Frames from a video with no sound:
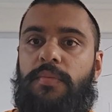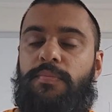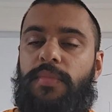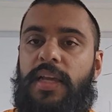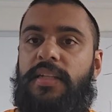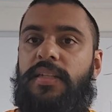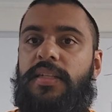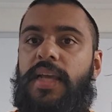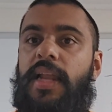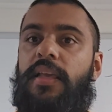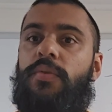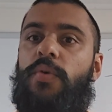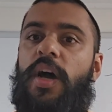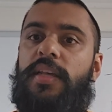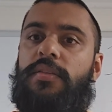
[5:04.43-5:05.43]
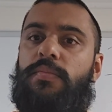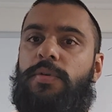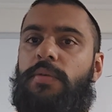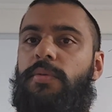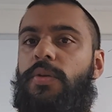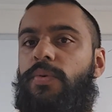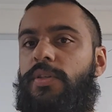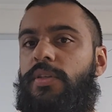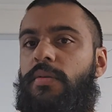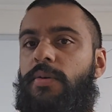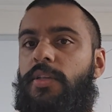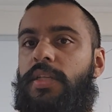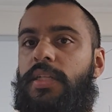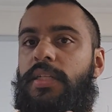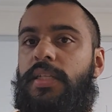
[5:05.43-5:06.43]
entertaining wise, it probably wasn't the
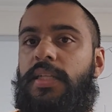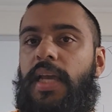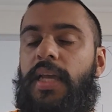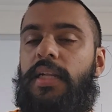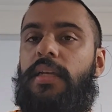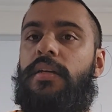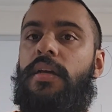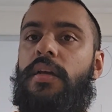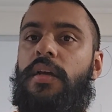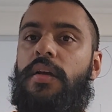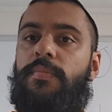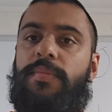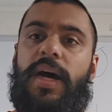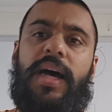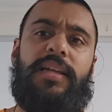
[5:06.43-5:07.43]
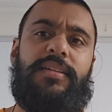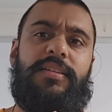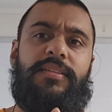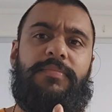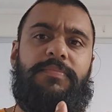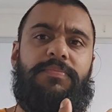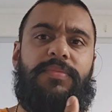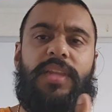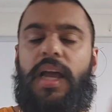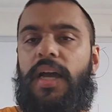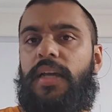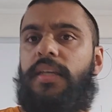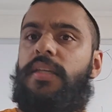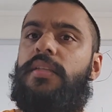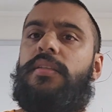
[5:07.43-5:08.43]
most entertaining, but
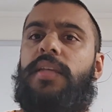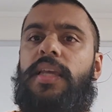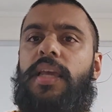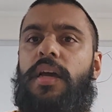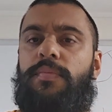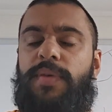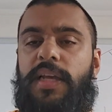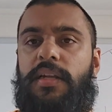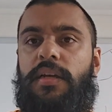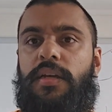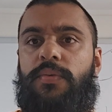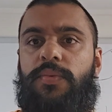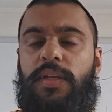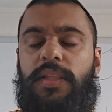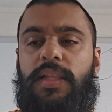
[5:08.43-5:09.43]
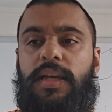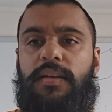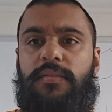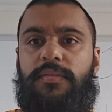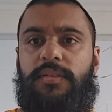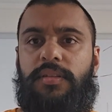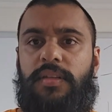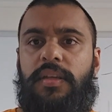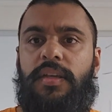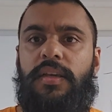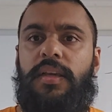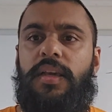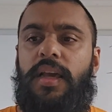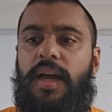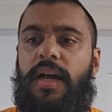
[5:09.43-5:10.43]
I can see how Pena won
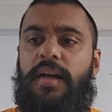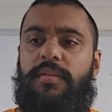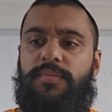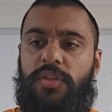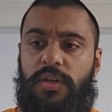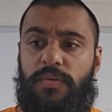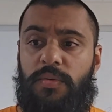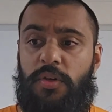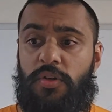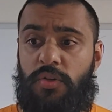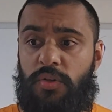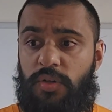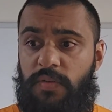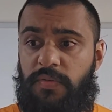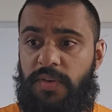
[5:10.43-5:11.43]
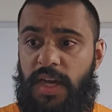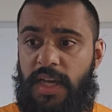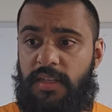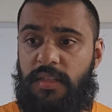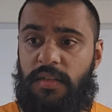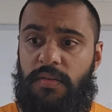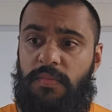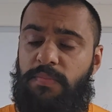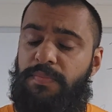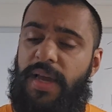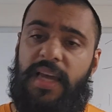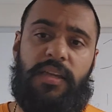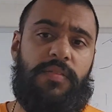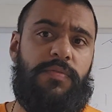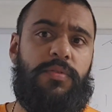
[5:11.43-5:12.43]
that. So good fight,
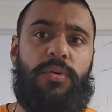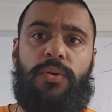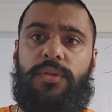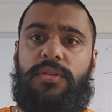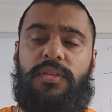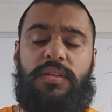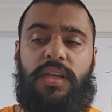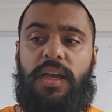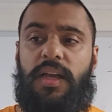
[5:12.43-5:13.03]
back and forth.